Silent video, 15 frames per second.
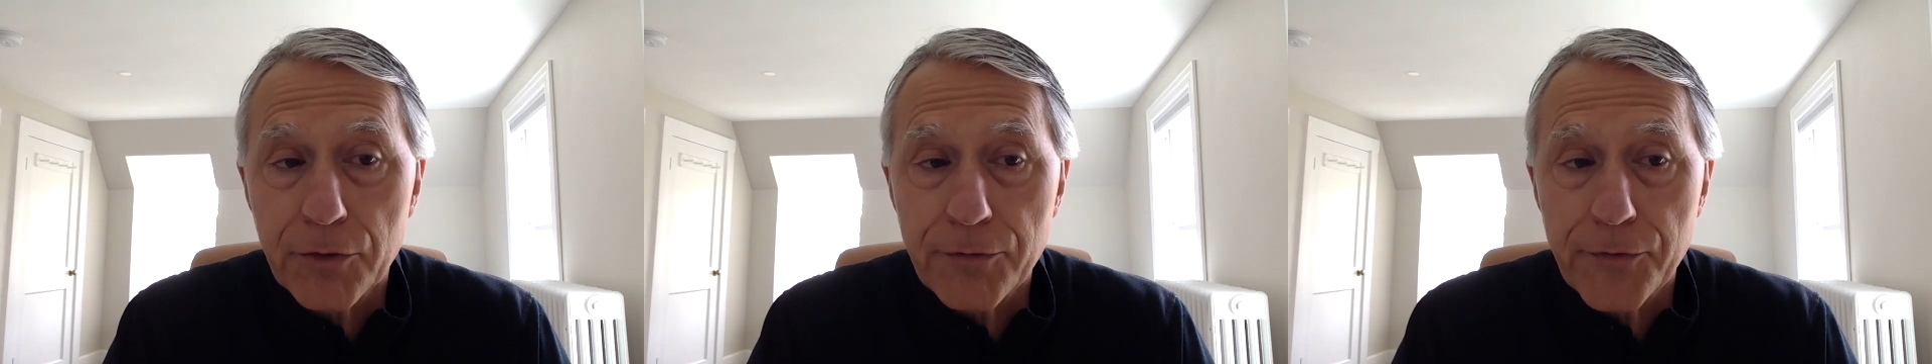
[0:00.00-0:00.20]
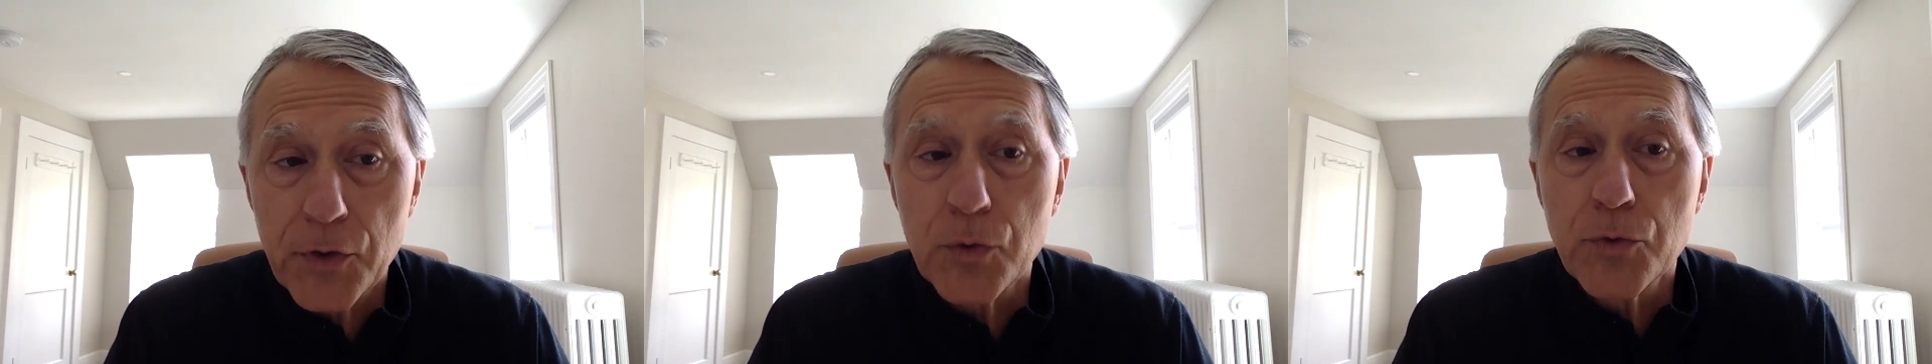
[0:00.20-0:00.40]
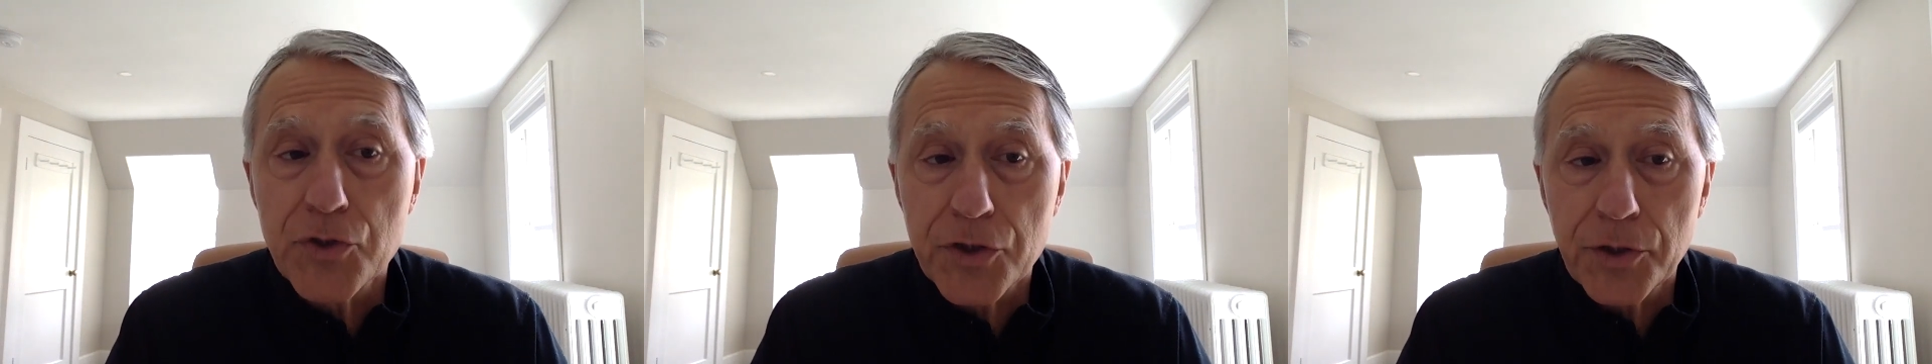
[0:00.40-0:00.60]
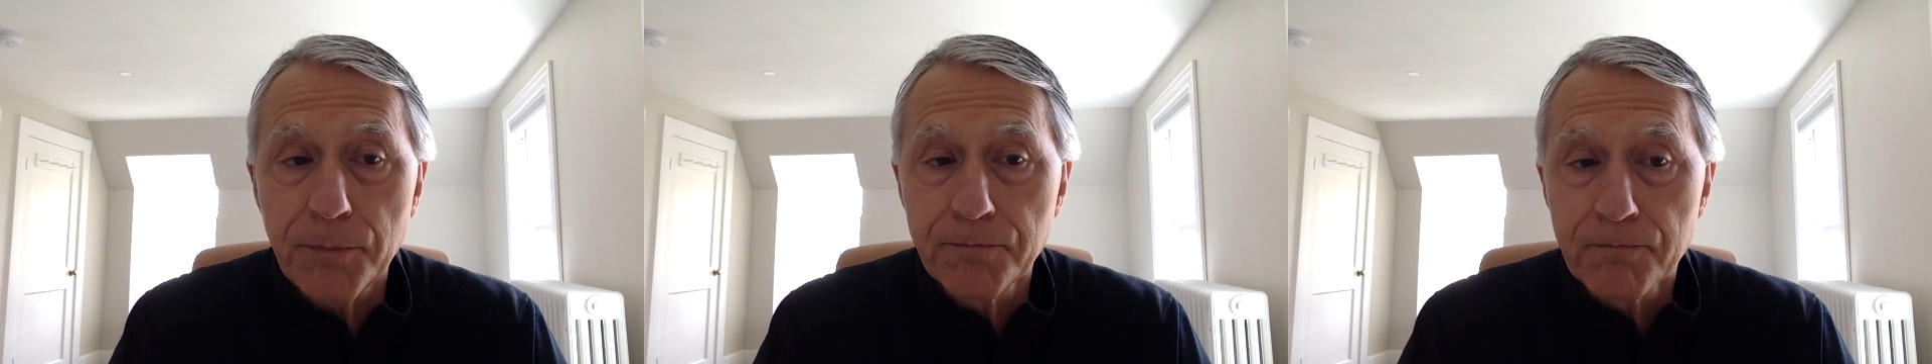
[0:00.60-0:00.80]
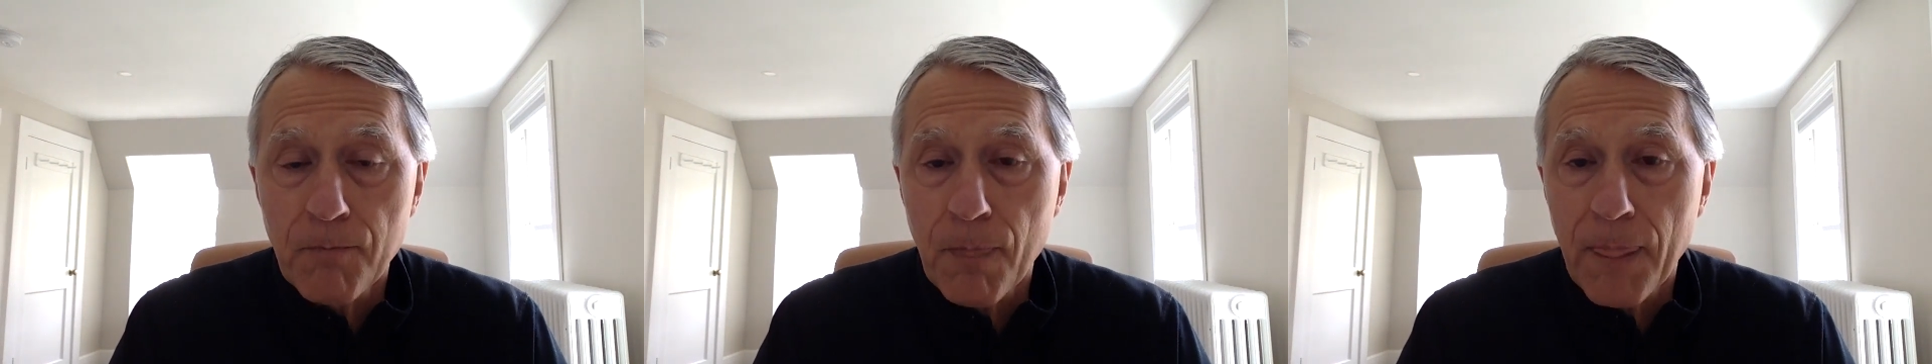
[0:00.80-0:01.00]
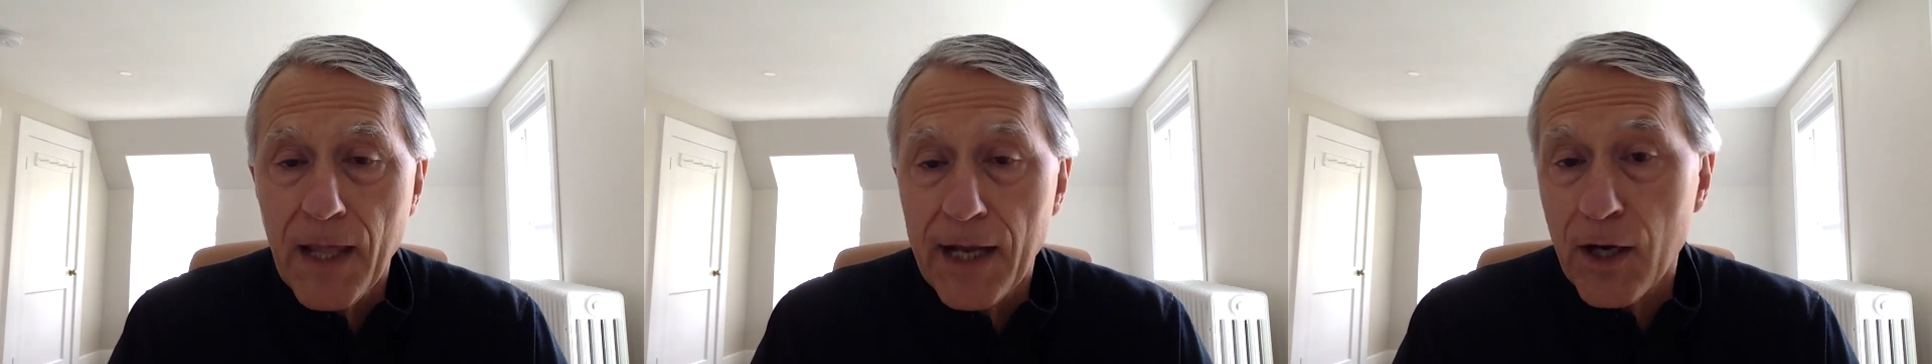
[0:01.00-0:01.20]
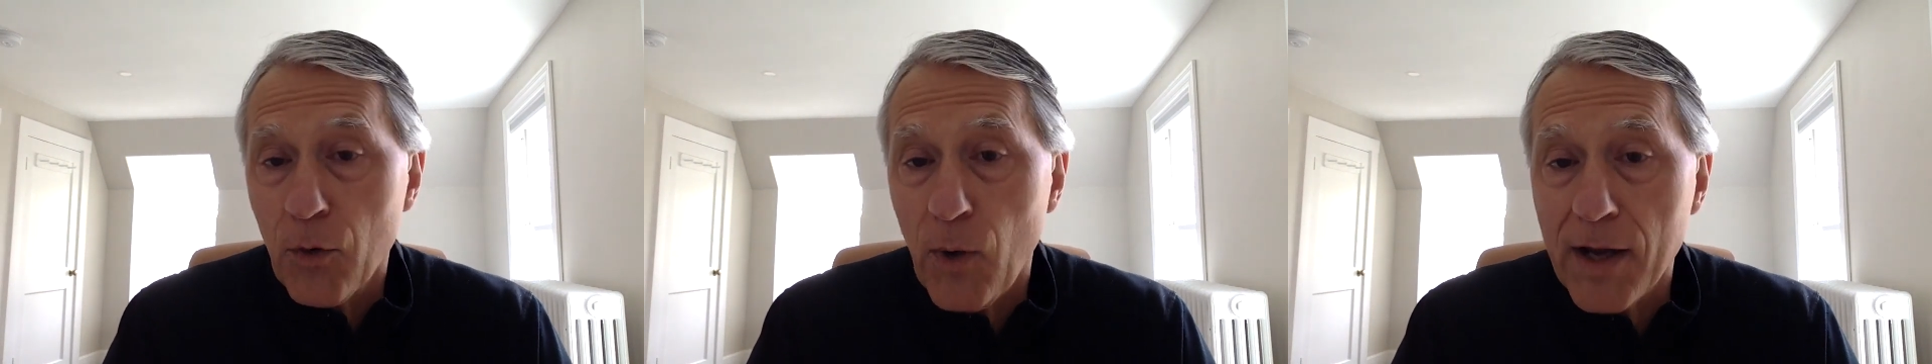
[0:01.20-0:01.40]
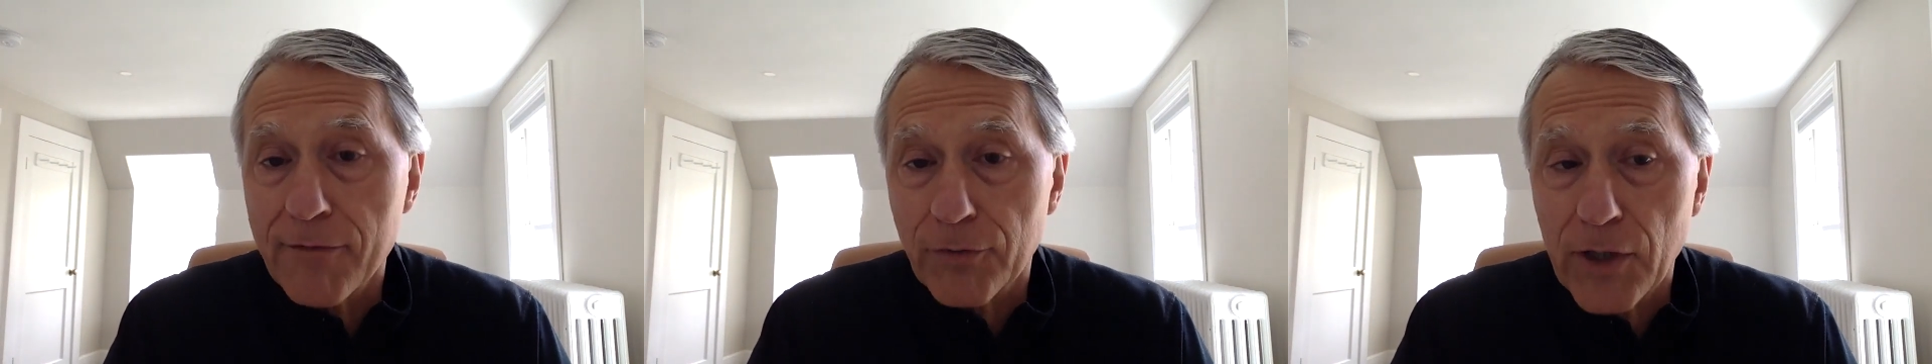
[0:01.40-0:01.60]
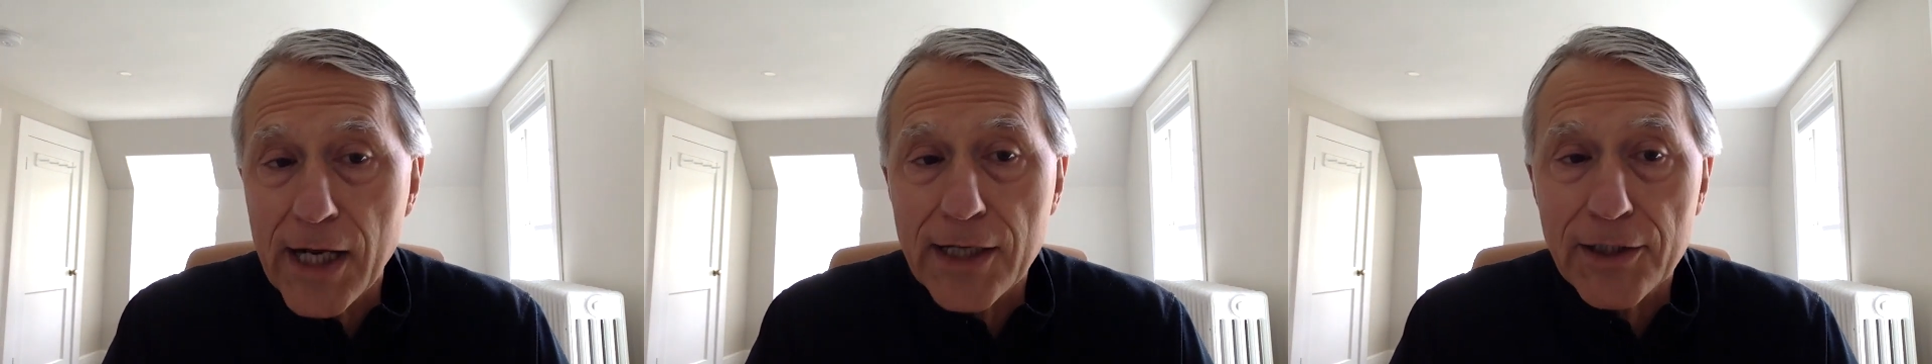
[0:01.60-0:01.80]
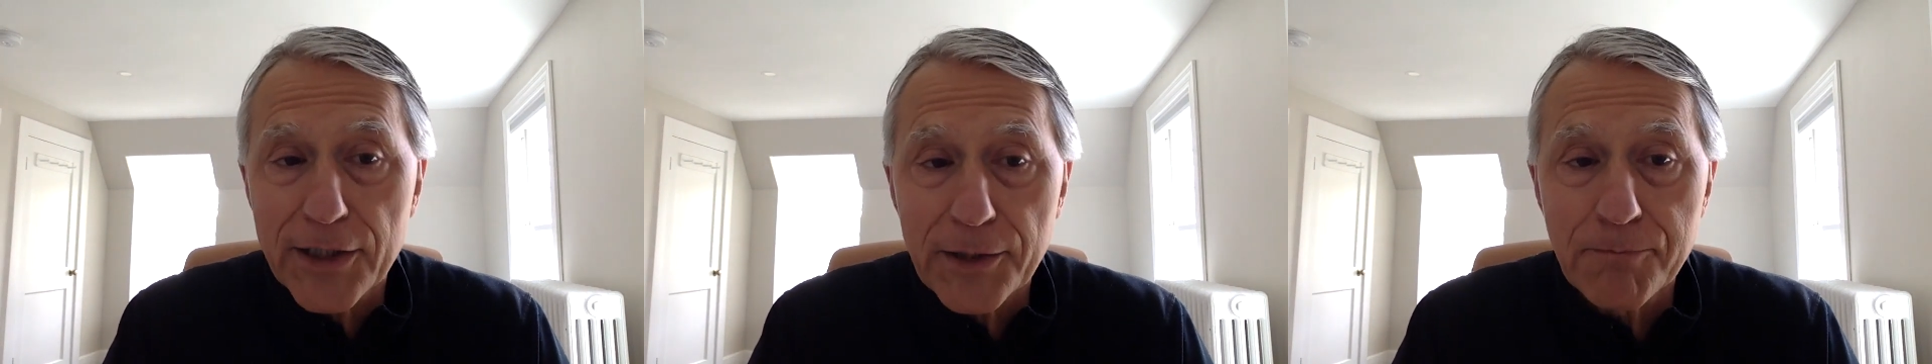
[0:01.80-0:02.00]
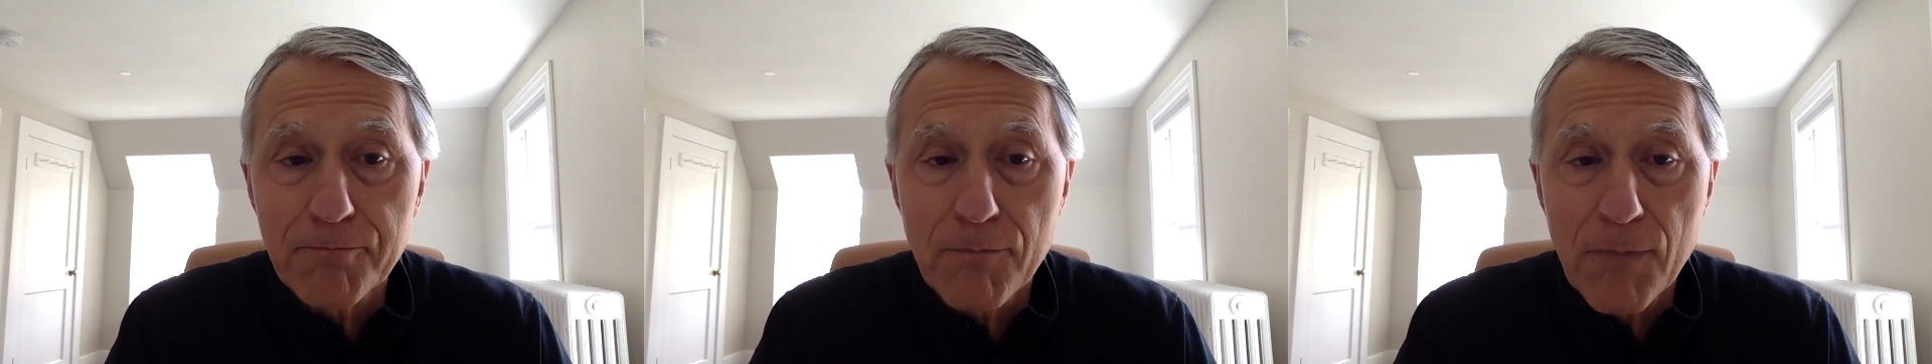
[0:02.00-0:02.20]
future. And quite frankly,